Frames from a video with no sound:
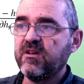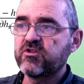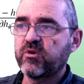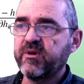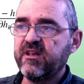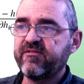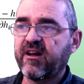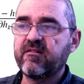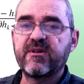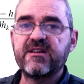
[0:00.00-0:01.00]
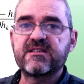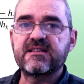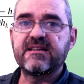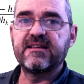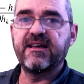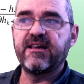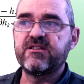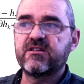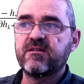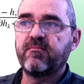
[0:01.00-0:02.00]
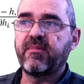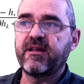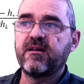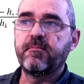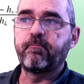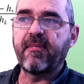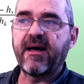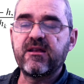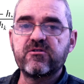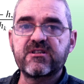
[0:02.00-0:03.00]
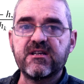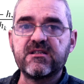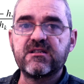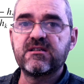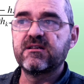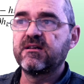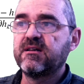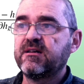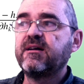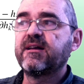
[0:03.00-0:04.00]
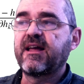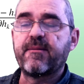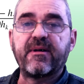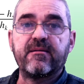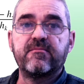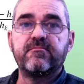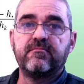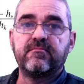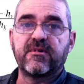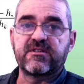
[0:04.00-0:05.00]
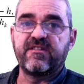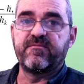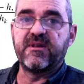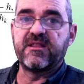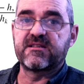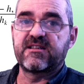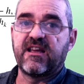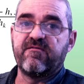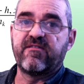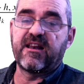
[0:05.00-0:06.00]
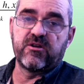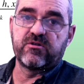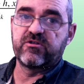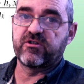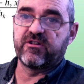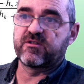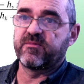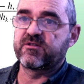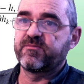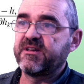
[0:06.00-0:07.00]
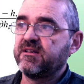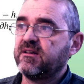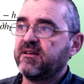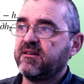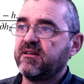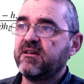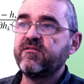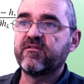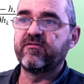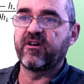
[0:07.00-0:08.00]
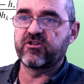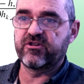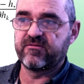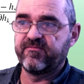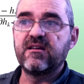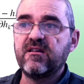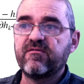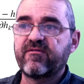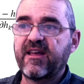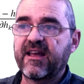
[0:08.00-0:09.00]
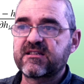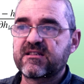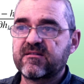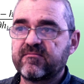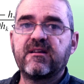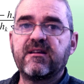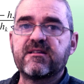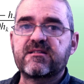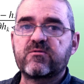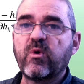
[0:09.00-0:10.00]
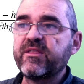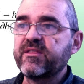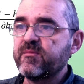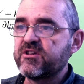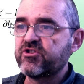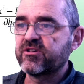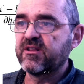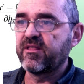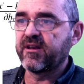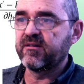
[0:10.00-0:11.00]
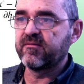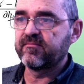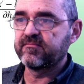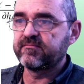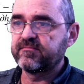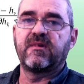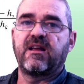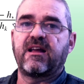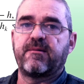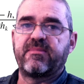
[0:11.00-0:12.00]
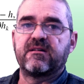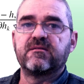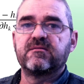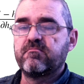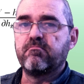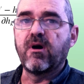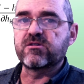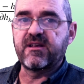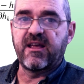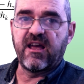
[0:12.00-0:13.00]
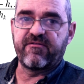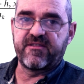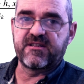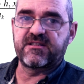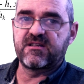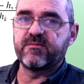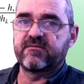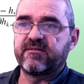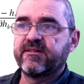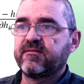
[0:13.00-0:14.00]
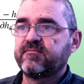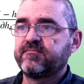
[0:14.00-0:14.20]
So if I replace h by minus h, kappa must give same value, so it must be an even function. If x is one-dimensional, then kappa must have this symmetry.